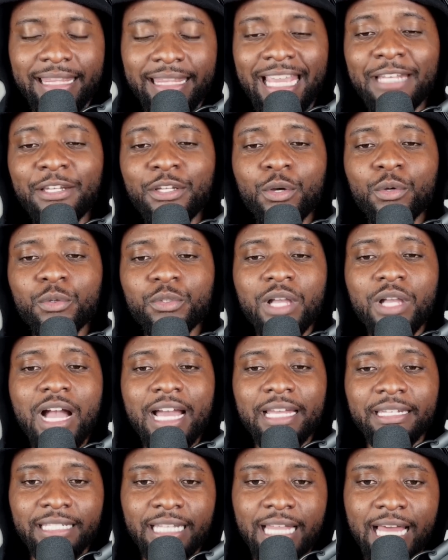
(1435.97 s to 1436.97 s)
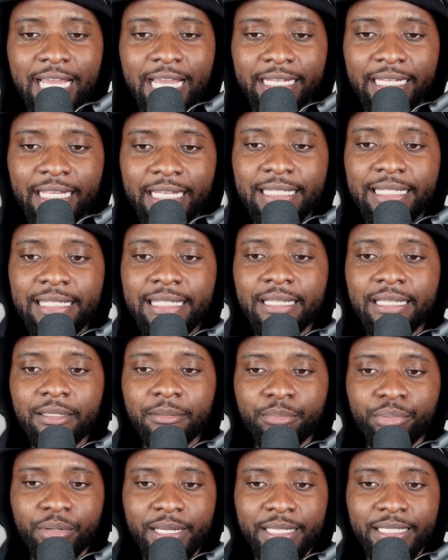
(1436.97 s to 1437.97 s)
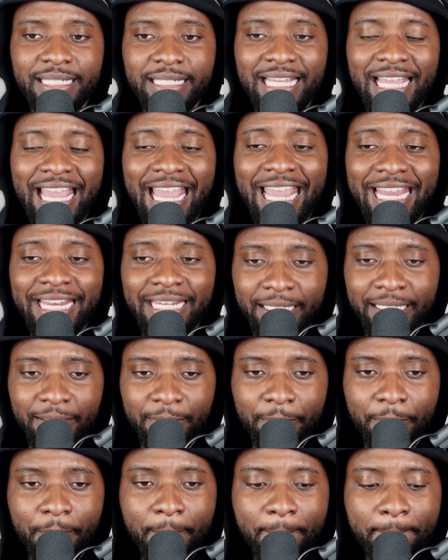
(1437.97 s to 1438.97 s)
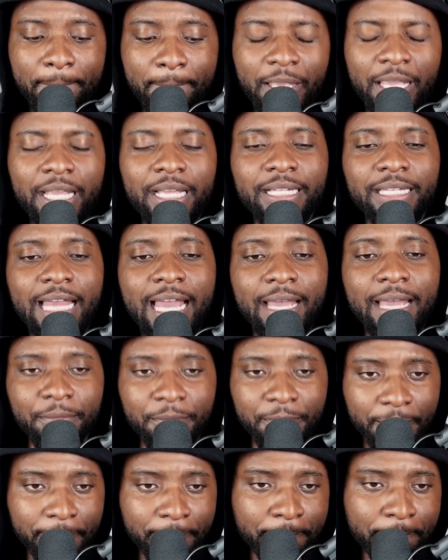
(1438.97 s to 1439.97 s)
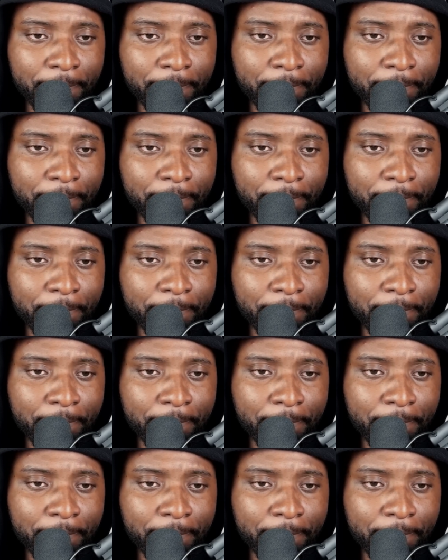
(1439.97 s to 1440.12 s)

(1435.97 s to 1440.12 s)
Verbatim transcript: then goes online and celebrates hating him. Clown.